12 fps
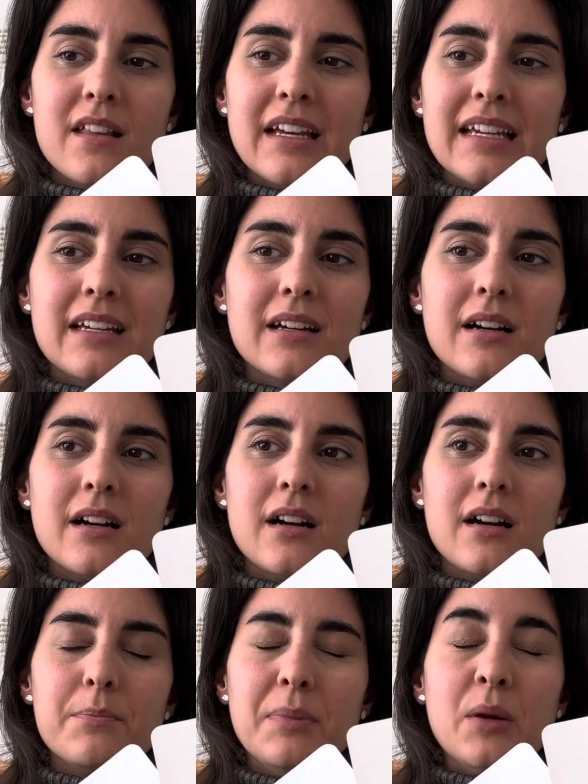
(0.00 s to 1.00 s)
like
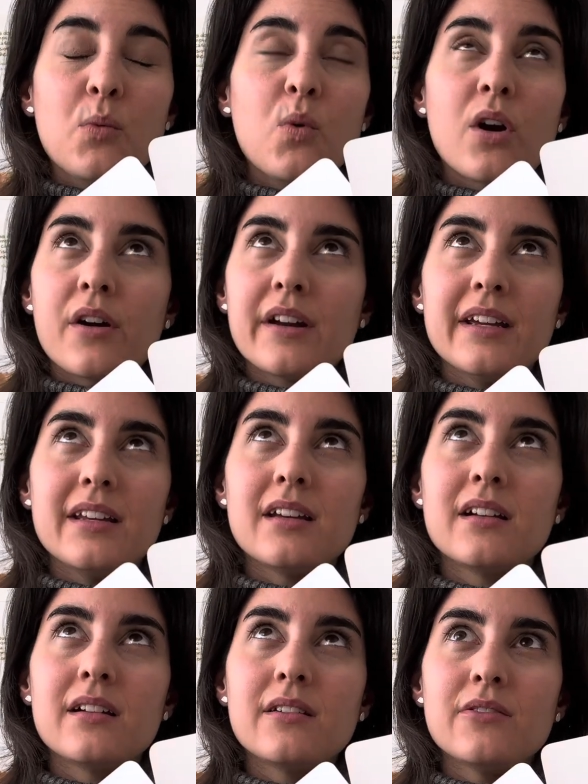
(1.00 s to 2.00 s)
be worried,
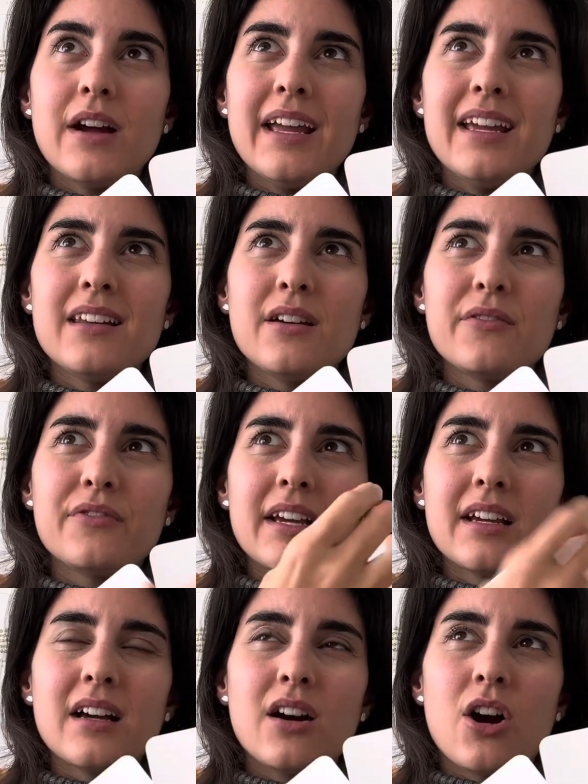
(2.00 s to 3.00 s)
right, of
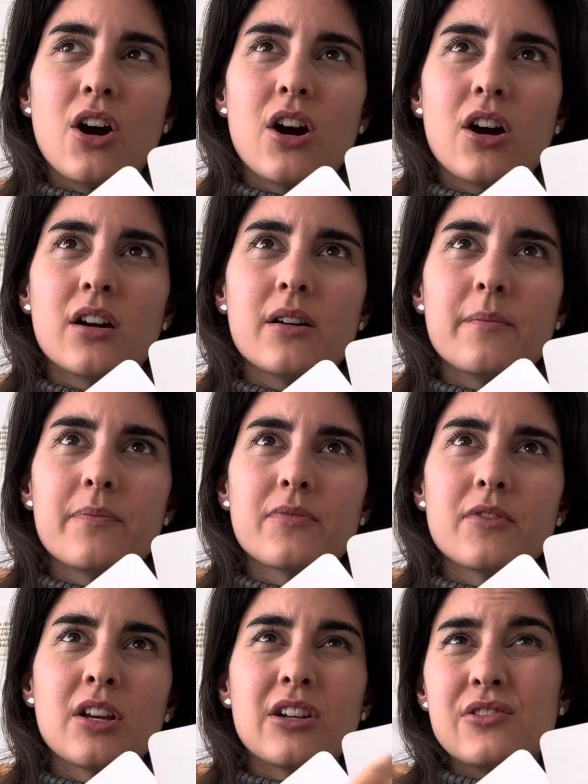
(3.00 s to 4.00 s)
like our
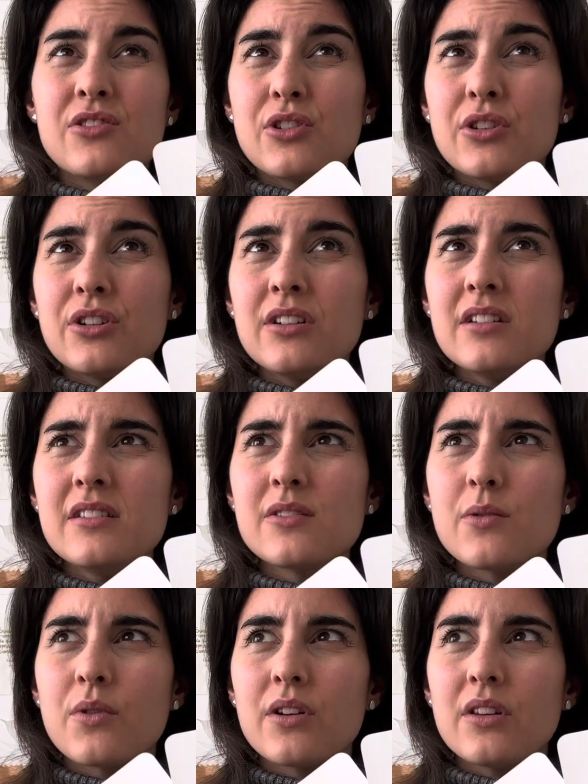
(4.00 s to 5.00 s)
concerns
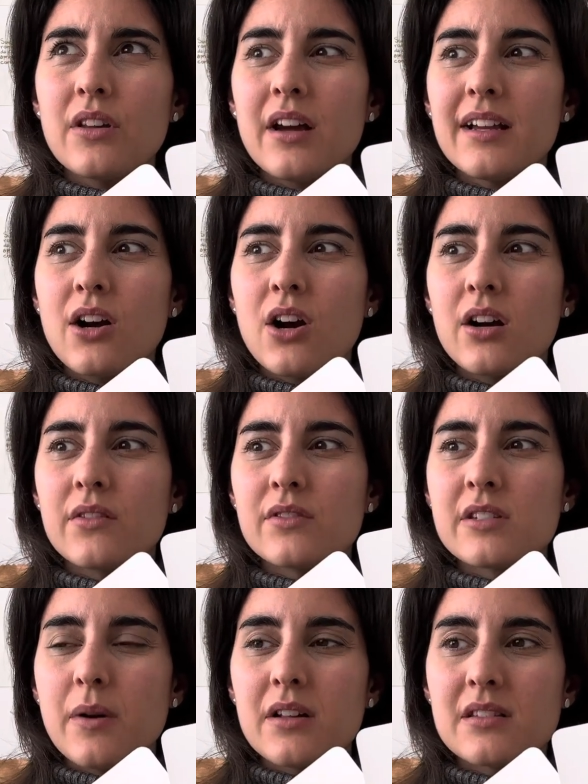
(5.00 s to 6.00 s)
or like our
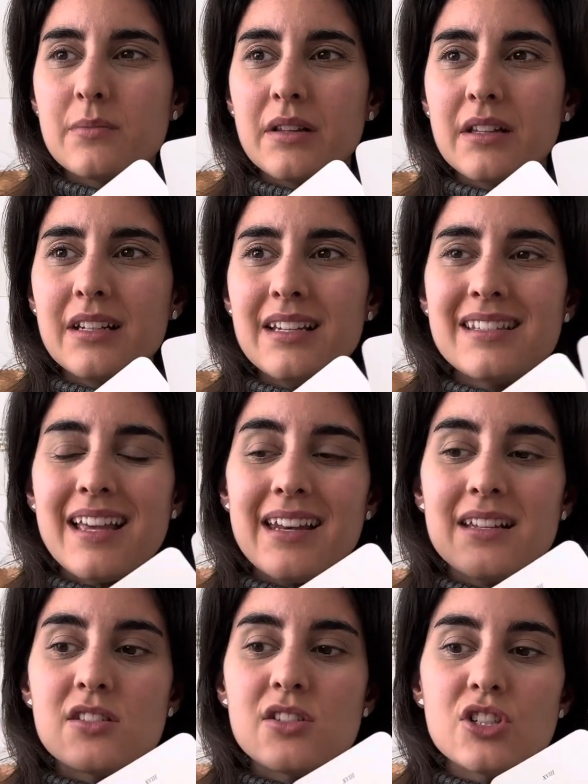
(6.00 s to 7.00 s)
responsibilities.
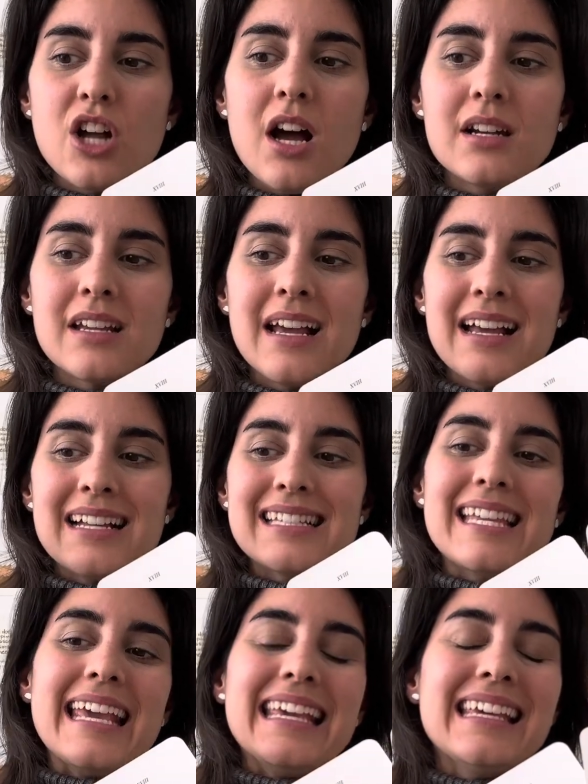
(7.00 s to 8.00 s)
And it's not
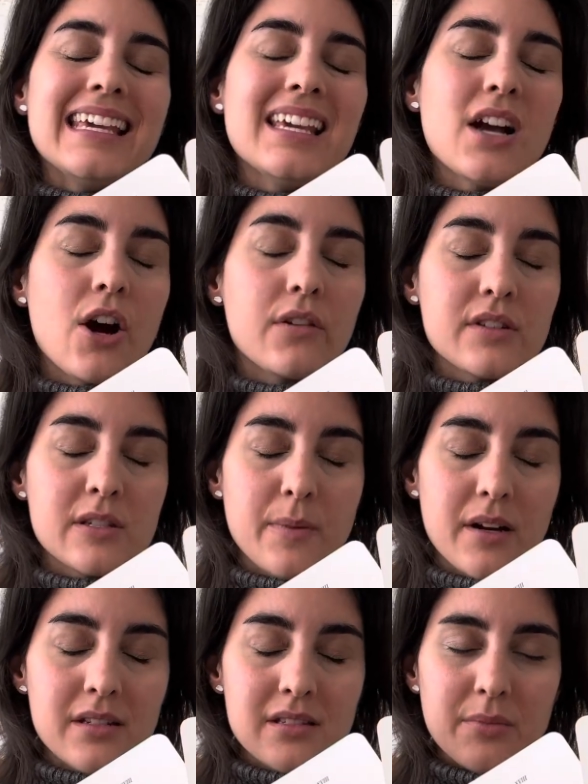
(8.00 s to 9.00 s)
taking our
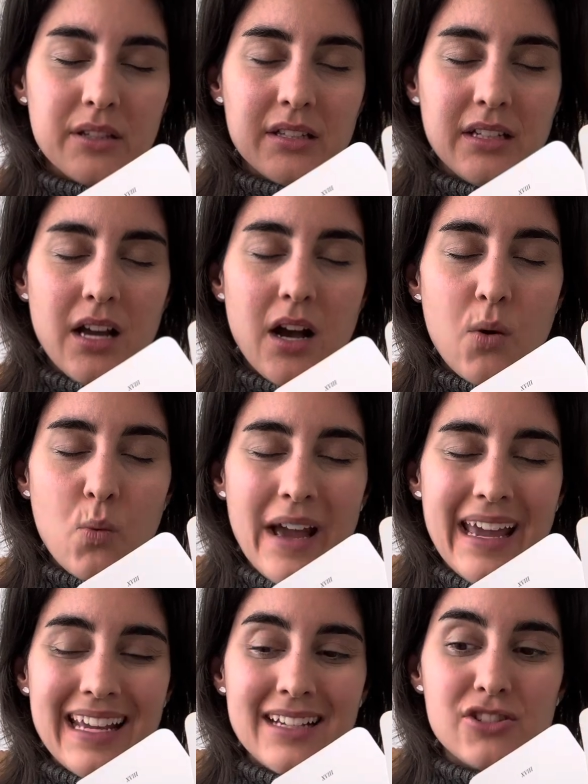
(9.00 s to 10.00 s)
responsibility
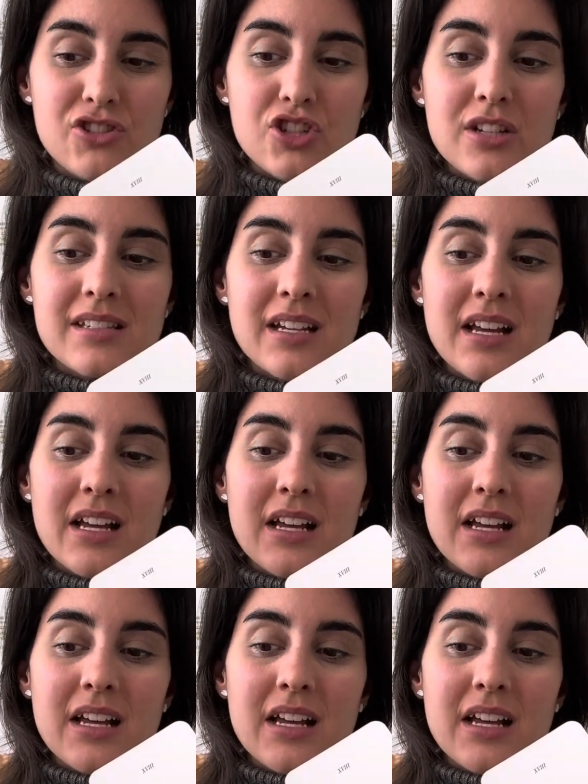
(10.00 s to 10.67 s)
away, it's just